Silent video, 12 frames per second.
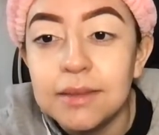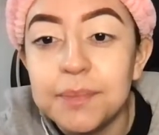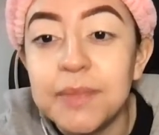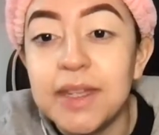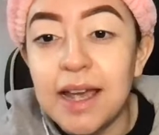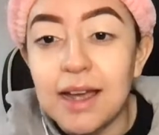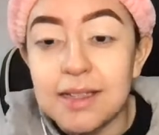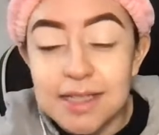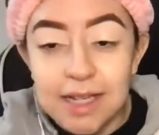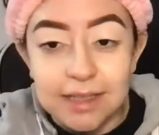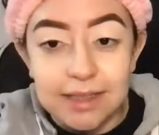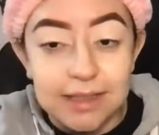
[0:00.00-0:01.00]
Yeah,
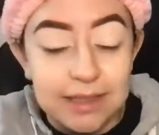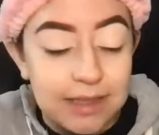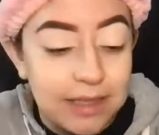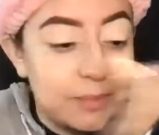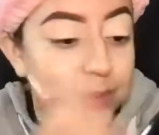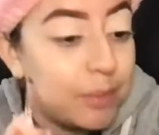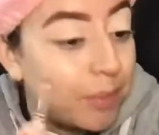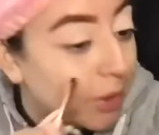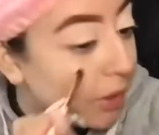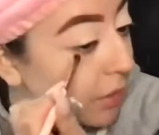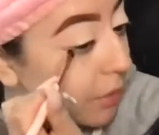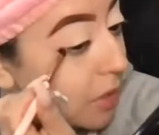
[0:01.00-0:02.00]
technically I'm
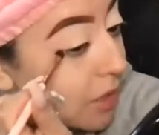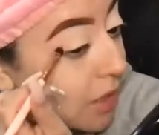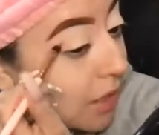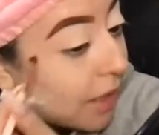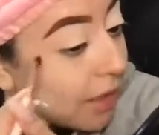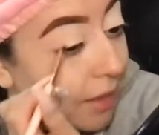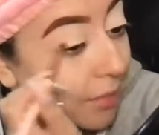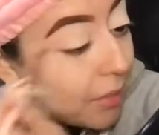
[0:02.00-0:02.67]
promoting the music and